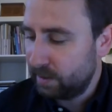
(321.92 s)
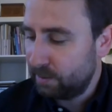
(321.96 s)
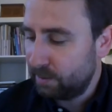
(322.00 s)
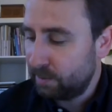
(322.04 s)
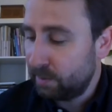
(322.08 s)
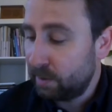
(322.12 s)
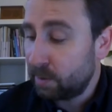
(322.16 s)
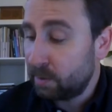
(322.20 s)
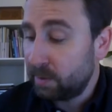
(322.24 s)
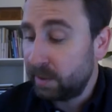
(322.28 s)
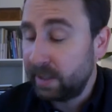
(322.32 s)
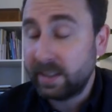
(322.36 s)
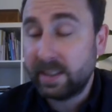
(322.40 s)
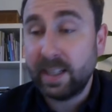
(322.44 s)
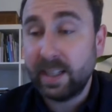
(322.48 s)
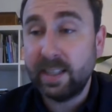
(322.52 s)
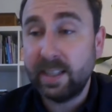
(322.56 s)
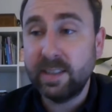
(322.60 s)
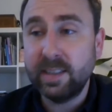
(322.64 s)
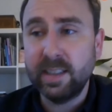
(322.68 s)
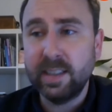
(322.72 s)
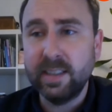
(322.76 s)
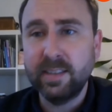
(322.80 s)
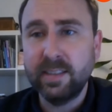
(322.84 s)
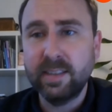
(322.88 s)
our
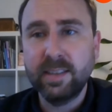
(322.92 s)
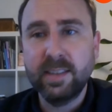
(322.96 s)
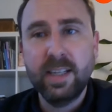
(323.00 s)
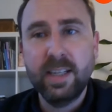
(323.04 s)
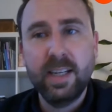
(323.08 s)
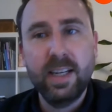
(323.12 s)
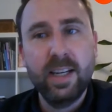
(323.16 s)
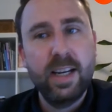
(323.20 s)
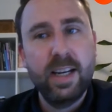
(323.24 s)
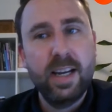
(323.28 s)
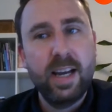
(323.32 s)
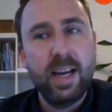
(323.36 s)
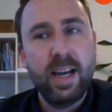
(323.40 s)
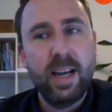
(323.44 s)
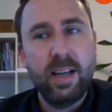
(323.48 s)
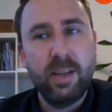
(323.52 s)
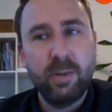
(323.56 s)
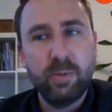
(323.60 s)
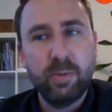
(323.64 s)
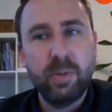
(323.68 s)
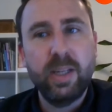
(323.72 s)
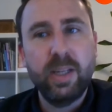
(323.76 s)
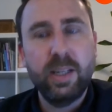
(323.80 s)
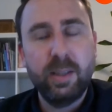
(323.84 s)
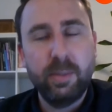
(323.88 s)
attendees and
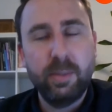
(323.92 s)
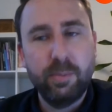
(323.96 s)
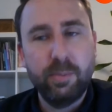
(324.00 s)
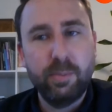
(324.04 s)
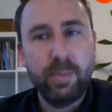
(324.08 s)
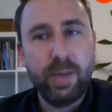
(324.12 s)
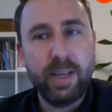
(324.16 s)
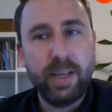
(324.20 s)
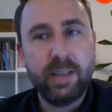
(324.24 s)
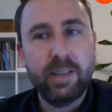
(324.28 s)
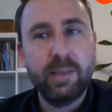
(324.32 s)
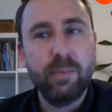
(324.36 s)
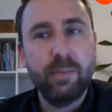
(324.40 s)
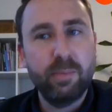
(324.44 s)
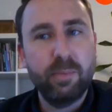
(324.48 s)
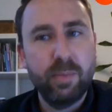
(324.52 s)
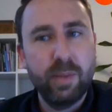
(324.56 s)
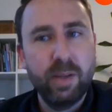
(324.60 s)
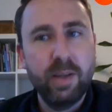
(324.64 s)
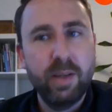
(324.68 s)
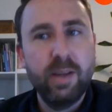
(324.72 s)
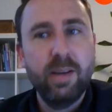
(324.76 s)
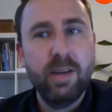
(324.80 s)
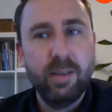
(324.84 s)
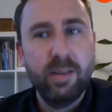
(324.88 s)
really make them
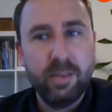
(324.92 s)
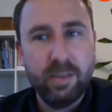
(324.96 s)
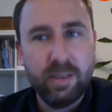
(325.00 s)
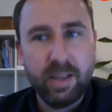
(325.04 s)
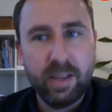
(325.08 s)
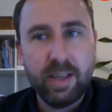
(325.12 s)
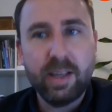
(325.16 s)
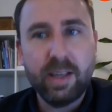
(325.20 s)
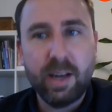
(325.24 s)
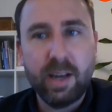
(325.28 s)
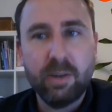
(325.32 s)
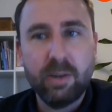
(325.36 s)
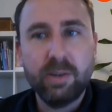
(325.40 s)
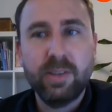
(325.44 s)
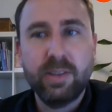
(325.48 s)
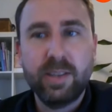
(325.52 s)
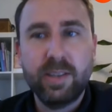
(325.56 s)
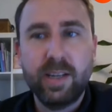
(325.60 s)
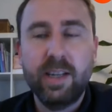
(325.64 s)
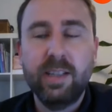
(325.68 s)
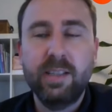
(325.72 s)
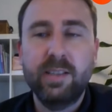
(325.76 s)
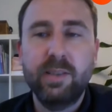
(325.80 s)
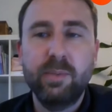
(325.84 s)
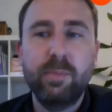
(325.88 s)
think
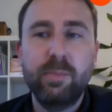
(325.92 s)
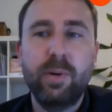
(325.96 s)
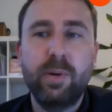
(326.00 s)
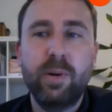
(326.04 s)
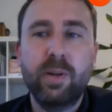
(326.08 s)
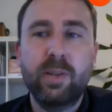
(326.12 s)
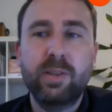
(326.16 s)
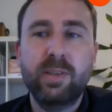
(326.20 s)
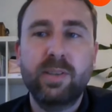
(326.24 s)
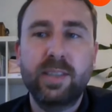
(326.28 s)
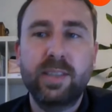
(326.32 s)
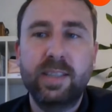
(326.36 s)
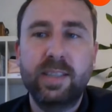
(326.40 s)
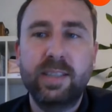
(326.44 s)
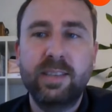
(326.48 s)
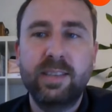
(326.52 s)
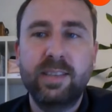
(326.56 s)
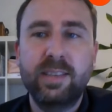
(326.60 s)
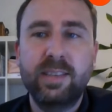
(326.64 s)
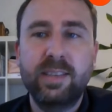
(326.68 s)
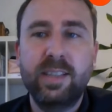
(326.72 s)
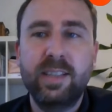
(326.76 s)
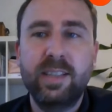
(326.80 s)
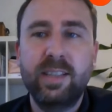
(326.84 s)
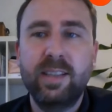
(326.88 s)
outside the box and
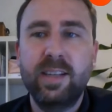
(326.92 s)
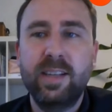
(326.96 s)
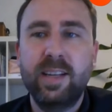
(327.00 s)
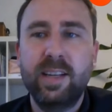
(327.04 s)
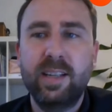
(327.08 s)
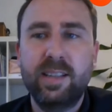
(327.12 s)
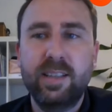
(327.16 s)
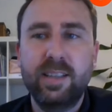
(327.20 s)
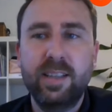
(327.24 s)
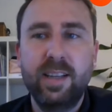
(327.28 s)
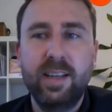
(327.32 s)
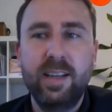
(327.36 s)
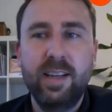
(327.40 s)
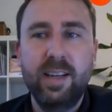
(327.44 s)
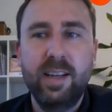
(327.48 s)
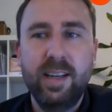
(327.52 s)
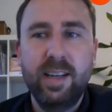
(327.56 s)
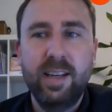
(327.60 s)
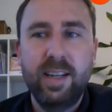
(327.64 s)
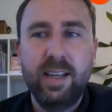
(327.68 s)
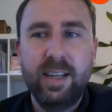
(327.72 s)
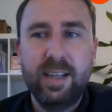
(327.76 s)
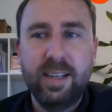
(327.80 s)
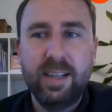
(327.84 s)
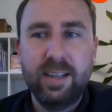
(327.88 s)
see that
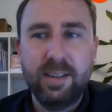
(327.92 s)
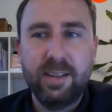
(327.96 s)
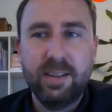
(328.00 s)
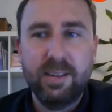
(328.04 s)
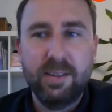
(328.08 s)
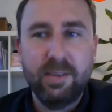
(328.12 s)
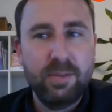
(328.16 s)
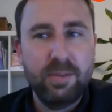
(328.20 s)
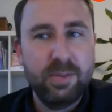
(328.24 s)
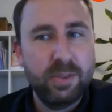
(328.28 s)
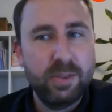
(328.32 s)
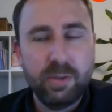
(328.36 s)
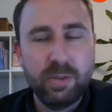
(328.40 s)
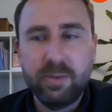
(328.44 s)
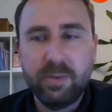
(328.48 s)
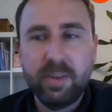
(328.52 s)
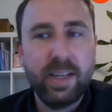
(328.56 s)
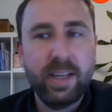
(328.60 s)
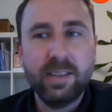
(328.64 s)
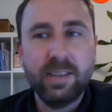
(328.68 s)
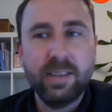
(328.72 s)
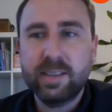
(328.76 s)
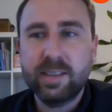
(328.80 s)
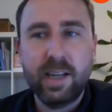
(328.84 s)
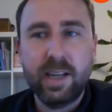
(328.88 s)

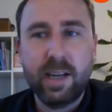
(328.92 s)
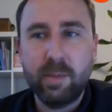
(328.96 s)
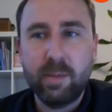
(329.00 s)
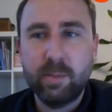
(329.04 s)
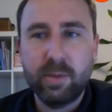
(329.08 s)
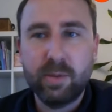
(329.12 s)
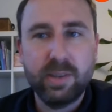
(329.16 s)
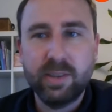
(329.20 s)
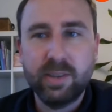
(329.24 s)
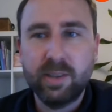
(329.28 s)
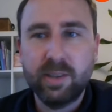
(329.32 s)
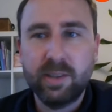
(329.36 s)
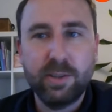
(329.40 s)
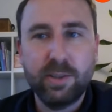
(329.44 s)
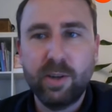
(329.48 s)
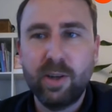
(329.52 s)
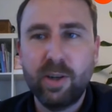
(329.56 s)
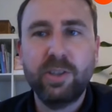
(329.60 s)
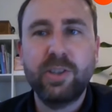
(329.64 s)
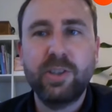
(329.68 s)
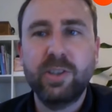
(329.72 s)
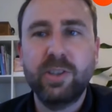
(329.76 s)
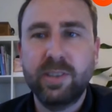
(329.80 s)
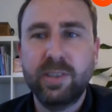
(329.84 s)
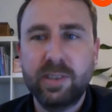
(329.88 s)
surveillance cameras are
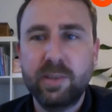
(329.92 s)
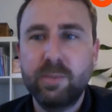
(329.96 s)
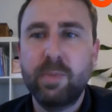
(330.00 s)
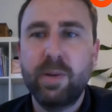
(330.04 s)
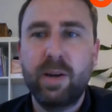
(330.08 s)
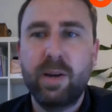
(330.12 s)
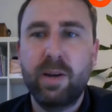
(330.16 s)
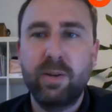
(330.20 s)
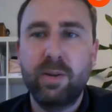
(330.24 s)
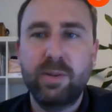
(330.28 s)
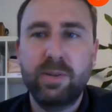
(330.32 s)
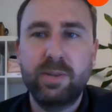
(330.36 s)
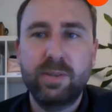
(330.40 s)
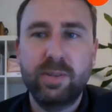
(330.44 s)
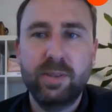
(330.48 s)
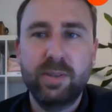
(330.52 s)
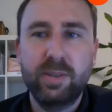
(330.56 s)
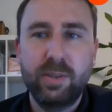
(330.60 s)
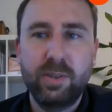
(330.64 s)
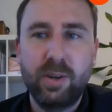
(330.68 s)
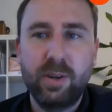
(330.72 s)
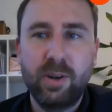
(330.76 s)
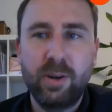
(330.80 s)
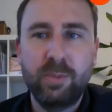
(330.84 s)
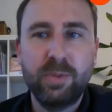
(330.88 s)
not just about
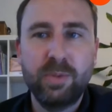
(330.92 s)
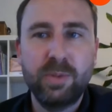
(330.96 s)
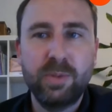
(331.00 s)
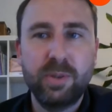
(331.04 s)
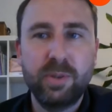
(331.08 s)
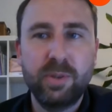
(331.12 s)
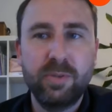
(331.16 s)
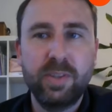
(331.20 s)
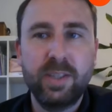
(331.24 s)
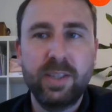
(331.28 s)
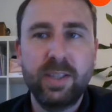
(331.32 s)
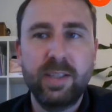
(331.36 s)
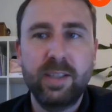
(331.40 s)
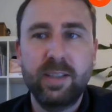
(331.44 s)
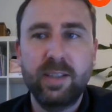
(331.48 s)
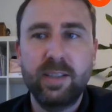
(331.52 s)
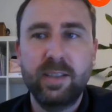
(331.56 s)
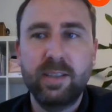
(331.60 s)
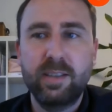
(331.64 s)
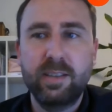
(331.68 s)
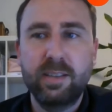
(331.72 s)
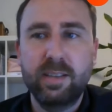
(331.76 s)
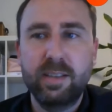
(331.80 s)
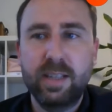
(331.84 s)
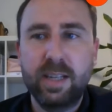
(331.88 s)

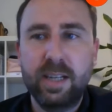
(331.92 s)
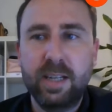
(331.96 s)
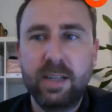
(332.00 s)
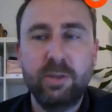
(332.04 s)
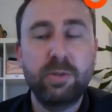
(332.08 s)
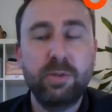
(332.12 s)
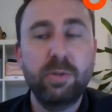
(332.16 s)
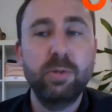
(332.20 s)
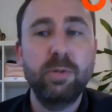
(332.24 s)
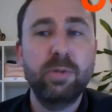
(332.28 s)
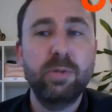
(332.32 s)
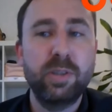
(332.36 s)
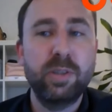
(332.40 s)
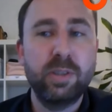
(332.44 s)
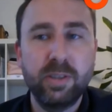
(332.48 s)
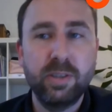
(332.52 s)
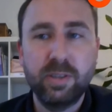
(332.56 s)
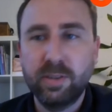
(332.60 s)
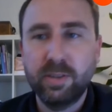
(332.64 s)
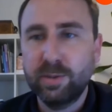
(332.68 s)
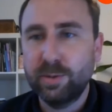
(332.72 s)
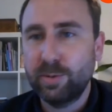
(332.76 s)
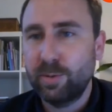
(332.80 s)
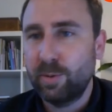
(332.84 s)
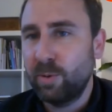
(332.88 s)
observing
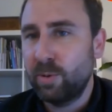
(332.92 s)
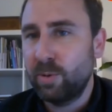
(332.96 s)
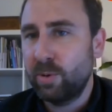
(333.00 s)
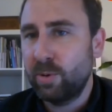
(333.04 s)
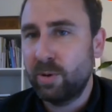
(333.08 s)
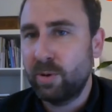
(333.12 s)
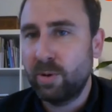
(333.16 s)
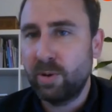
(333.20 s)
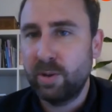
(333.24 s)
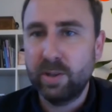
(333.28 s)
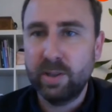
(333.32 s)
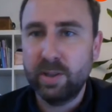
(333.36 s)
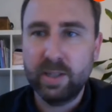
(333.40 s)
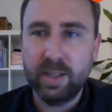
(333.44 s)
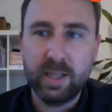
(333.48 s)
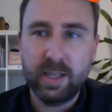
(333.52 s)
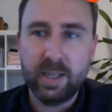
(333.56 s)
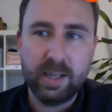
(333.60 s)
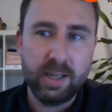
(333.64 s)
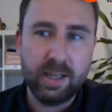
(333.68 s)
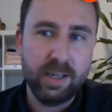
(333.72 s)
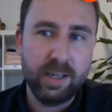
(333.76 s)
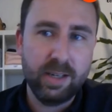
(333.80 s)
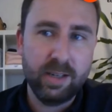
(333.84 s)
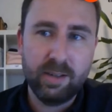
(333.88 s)
intruders
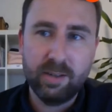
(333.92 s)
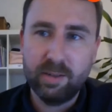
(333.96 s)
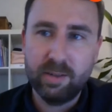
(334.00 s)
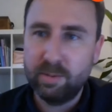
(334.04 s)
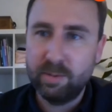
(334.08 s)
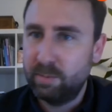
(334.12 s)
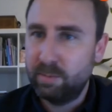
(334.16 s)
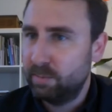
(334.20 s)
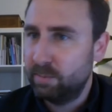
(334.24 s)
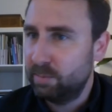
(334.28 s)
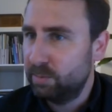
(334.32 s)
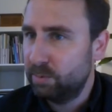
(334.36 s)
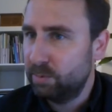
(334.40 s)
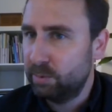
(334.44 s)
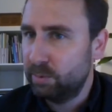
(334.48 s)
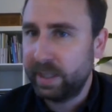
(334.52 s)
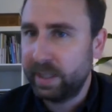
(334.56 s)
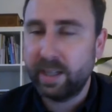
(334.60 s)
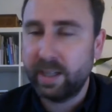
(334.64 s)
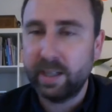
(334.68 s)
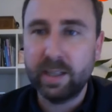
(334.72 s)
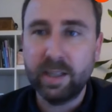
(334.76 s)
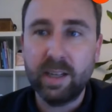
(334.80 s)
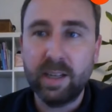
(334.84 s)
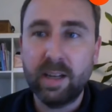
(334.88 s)
or
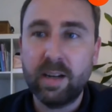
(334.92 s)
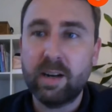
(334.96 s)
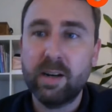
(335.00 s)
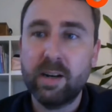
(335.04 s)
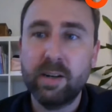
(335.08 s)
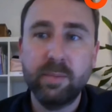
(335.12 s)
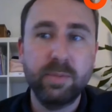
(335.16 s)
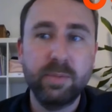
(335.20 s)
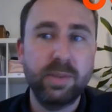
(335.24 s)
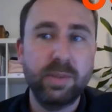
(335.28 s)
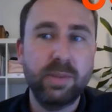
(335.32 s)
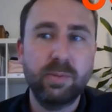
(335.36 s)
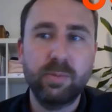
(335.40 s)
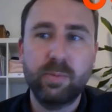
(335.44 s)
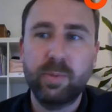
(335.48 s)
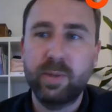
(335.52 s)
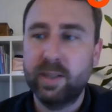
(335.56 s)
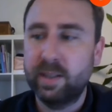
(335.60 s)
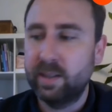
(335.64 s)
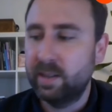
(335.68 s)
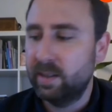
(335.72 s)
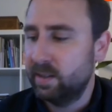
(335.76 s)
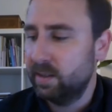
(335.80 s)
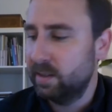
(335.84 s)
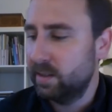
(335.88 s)
ringing alarms
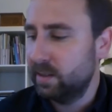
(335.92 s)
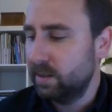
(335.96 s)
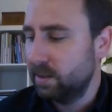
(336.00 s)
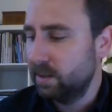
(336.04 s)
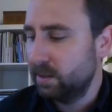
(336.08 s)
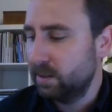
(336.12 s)
when